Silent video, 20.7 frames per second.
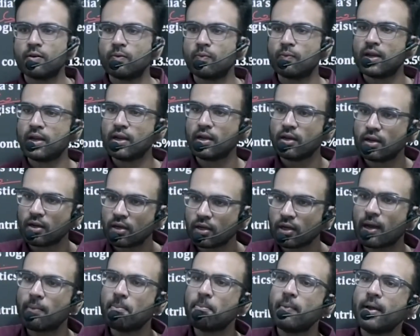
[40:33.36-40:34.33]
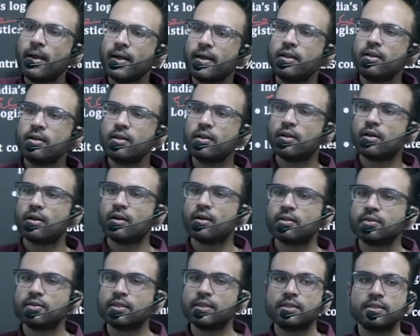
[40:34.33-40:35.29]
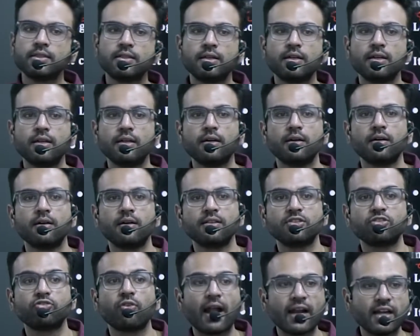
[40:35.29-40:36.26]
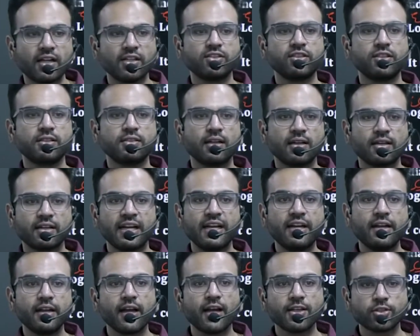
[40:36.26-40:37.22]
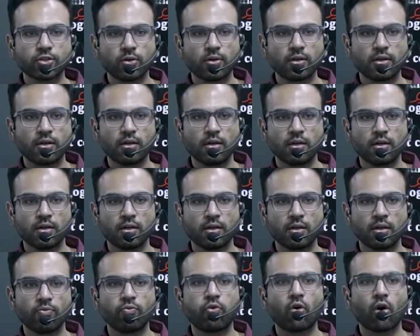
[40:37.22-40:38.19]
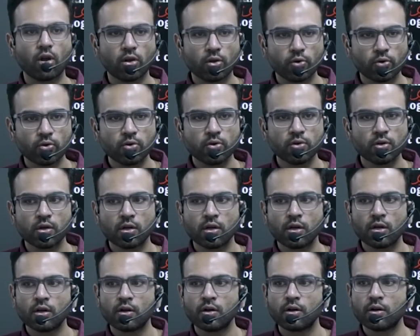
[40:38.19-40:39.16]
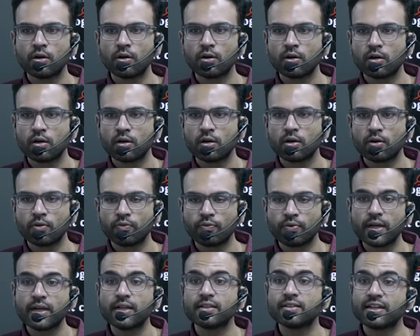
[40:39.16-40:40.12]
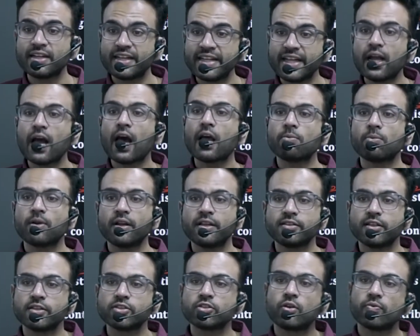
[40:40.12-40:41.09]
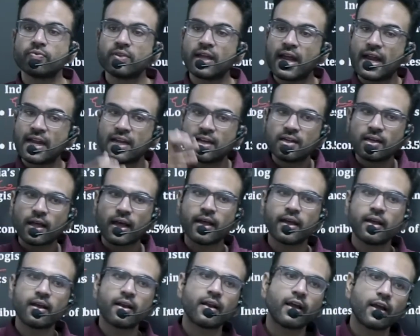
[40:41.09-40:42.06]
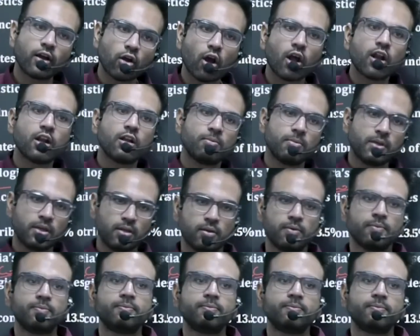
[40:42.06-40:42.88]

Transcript: will combine the strategy that India should follow for the decarbonization of the entire economy.